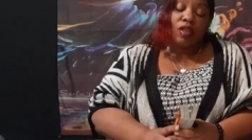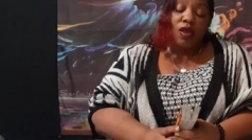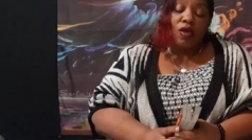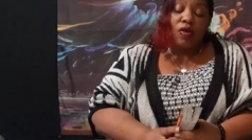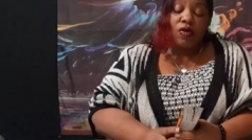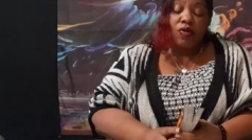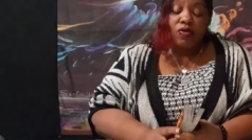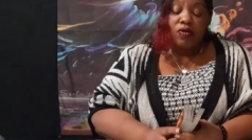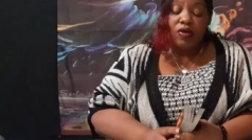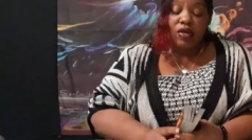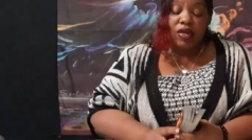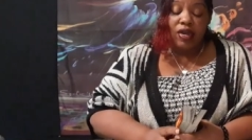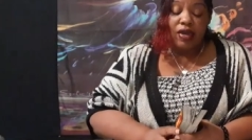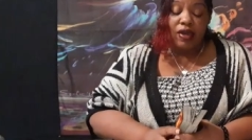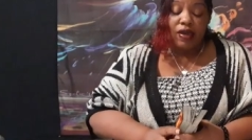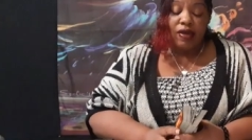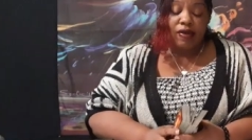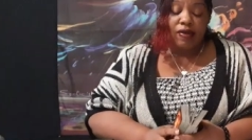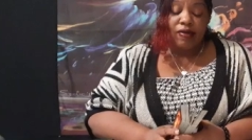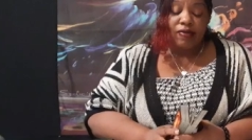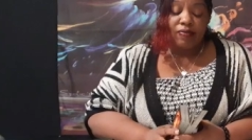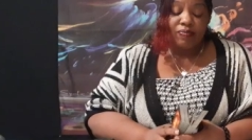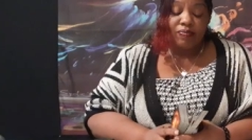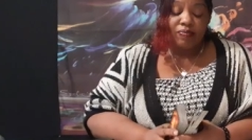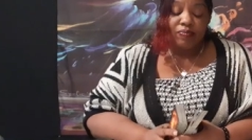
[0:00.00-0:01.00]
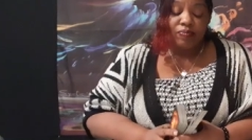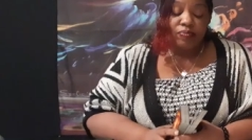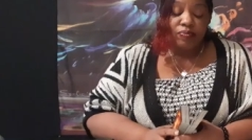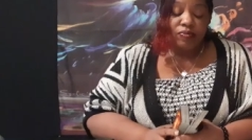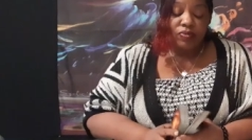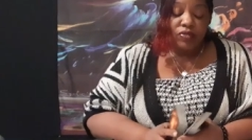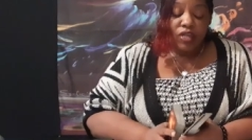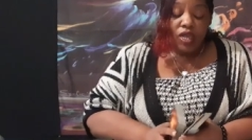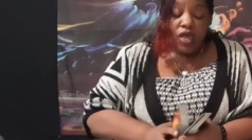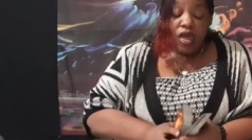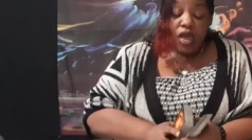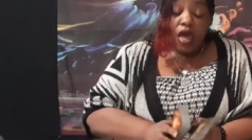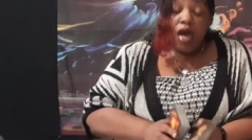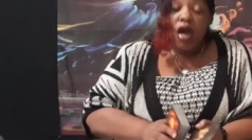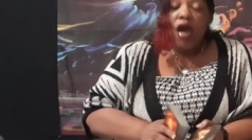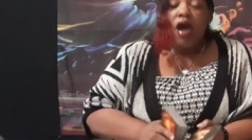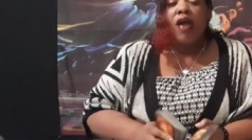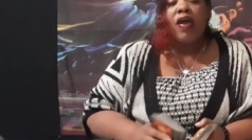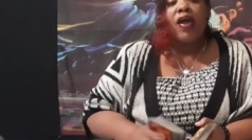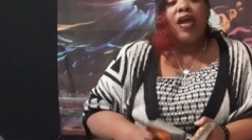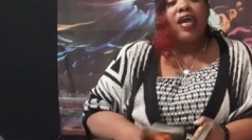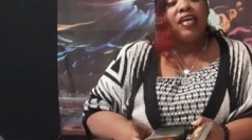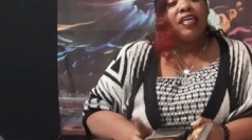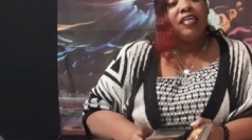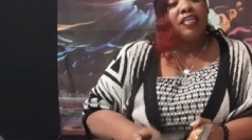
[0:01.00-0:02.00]
Okay. All
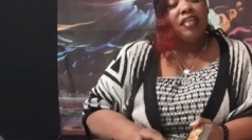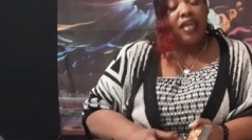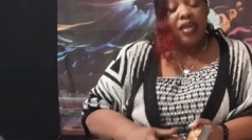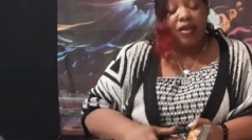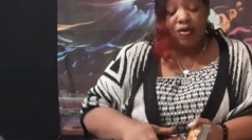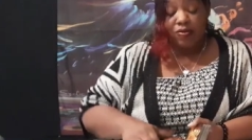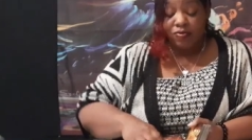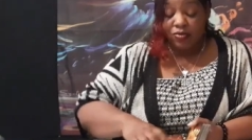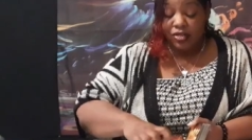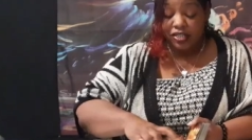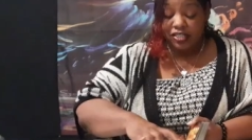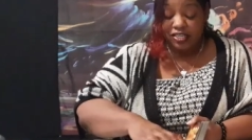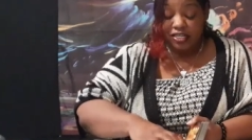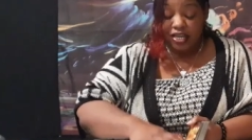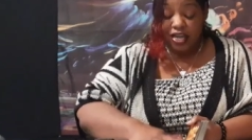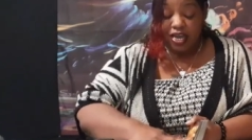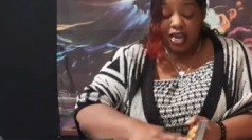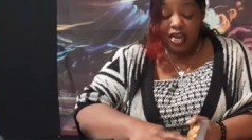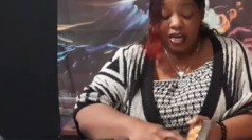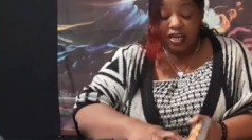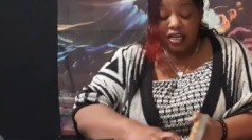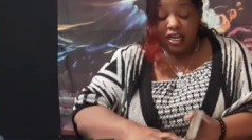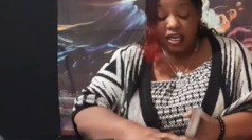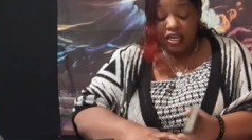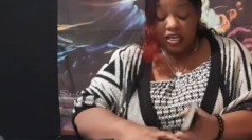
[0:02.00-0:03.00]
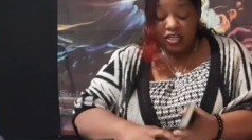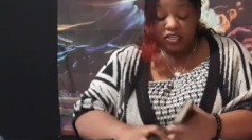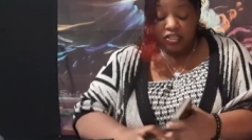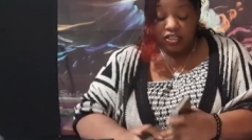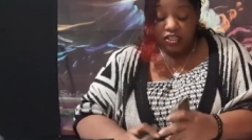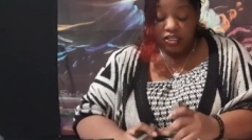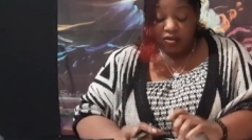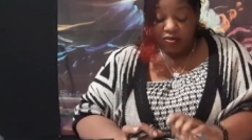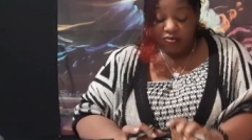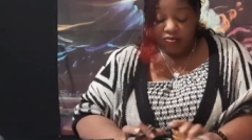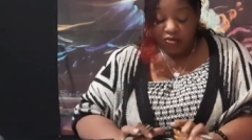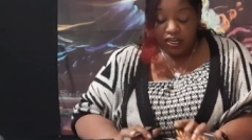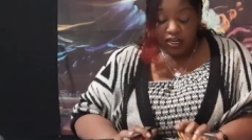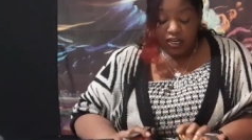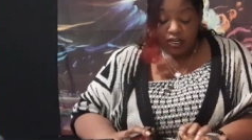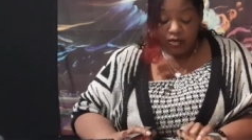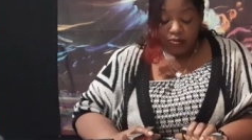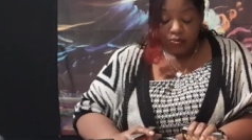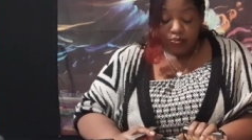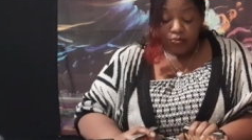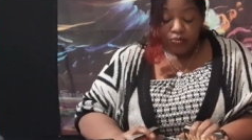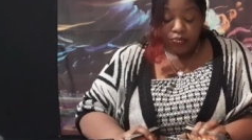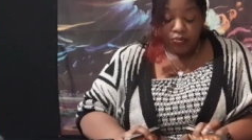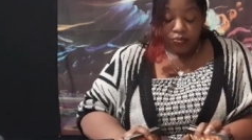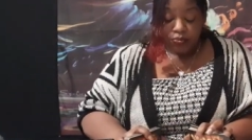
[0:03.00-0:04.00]
right, now let's go ahead and get into your
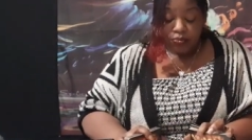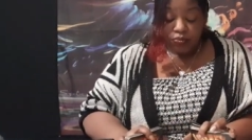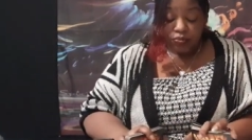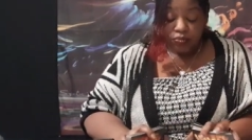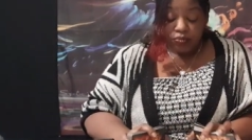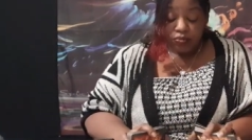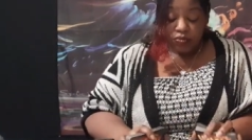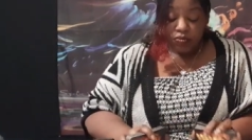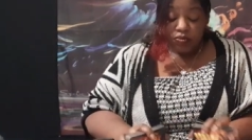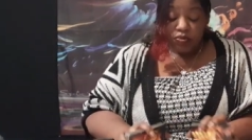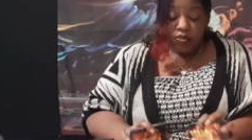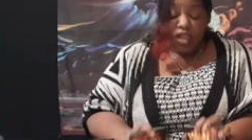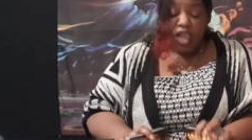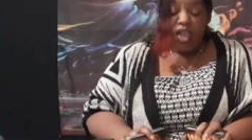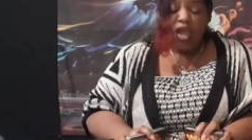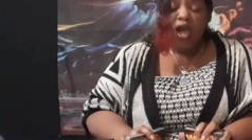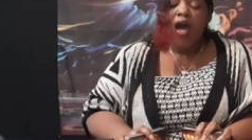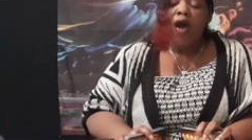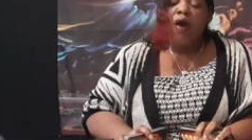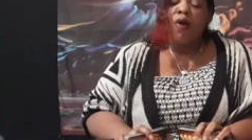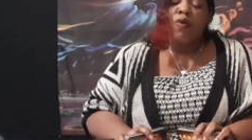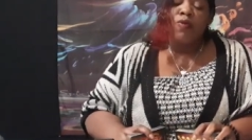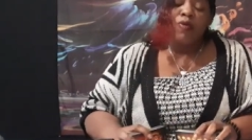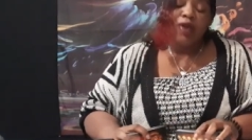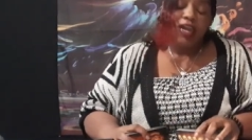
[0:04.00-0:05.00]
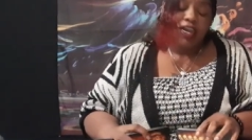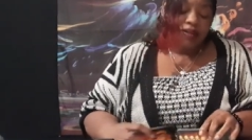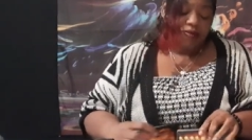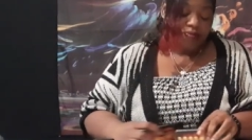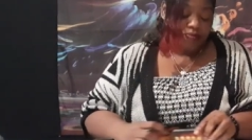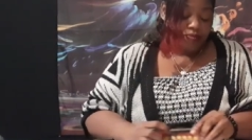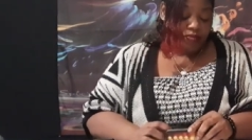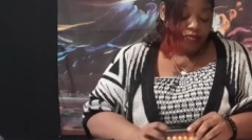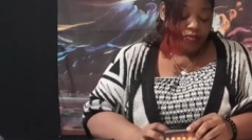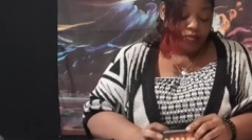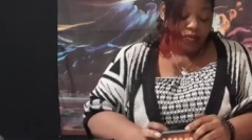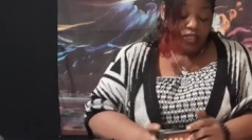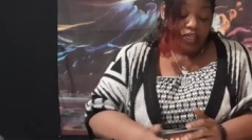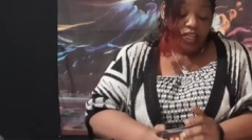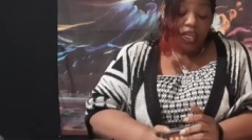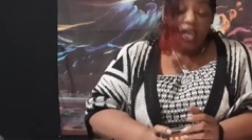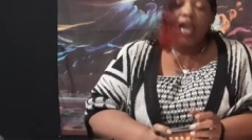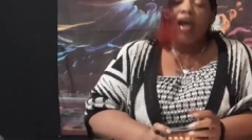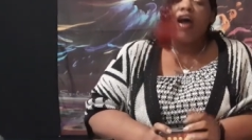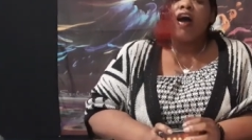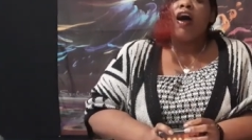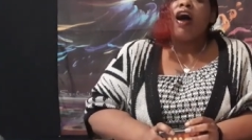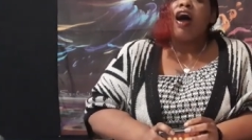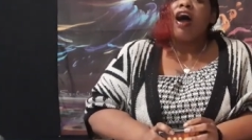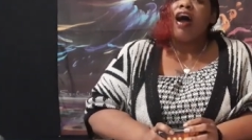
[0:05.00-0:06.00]
reading. Oh, wait.
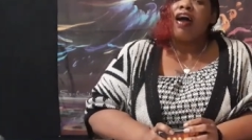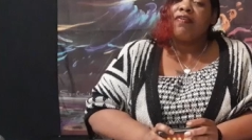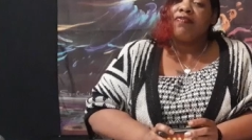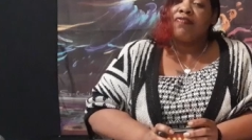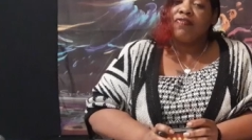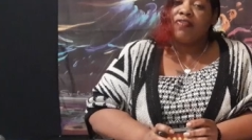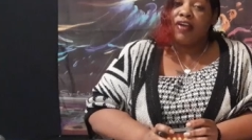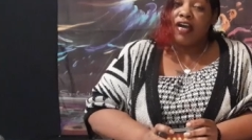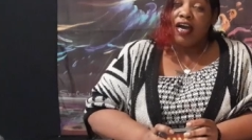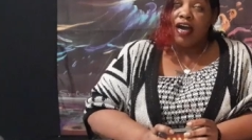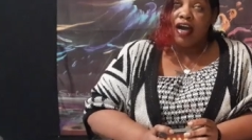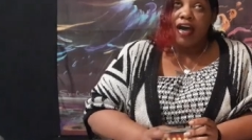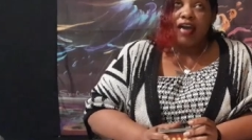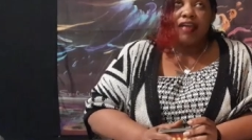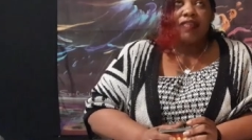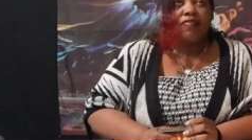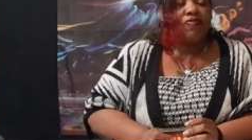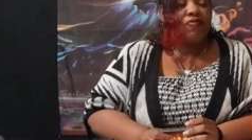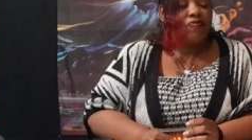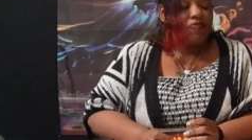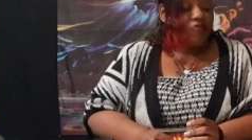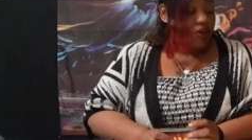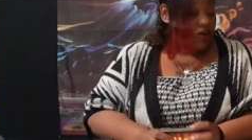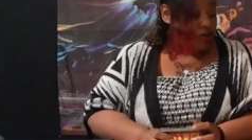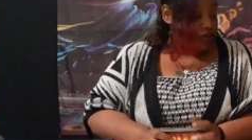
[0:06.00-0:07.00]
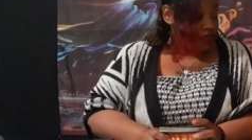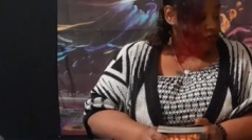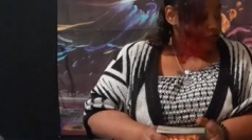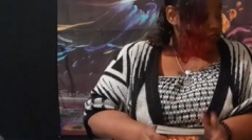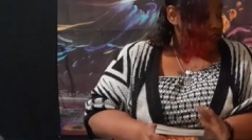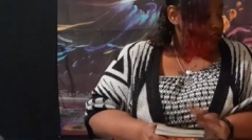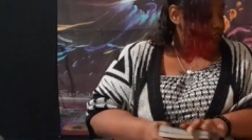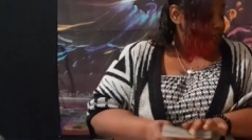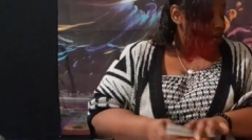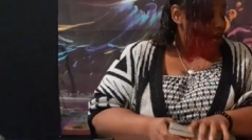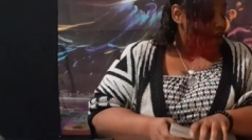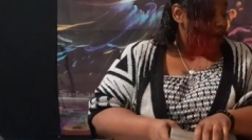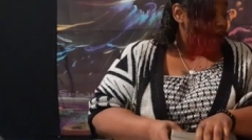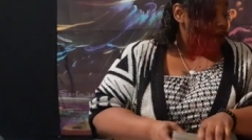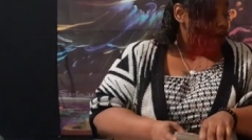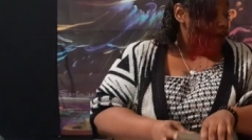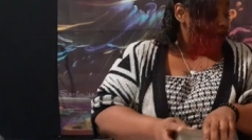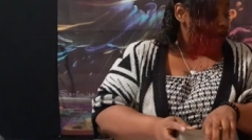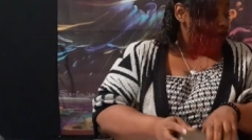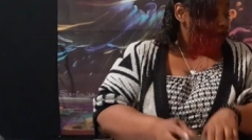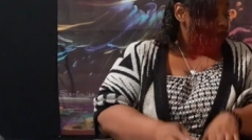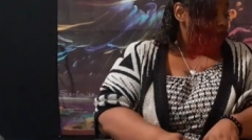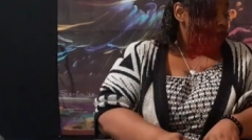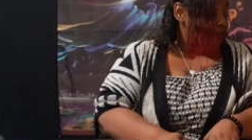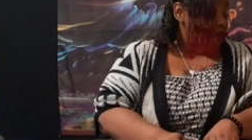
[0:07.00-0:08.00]
I forgot. First,
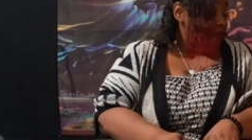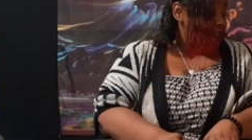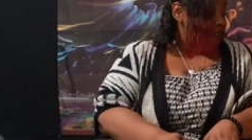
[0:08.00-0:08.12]
I will be